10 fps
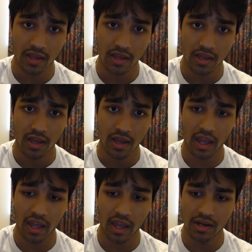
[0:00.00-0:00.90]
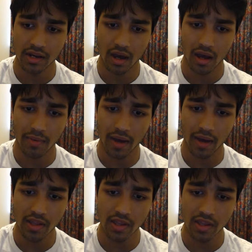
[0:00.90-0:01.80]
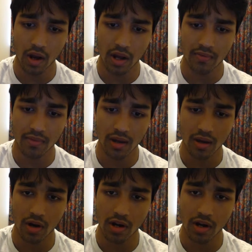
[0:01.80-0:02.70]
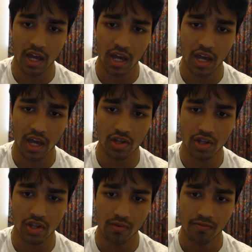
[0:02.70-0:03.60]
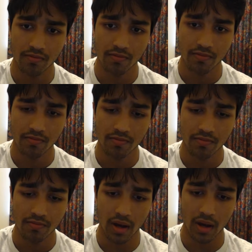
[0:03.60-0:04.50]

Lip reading: And I really want want to change, you know. Uh,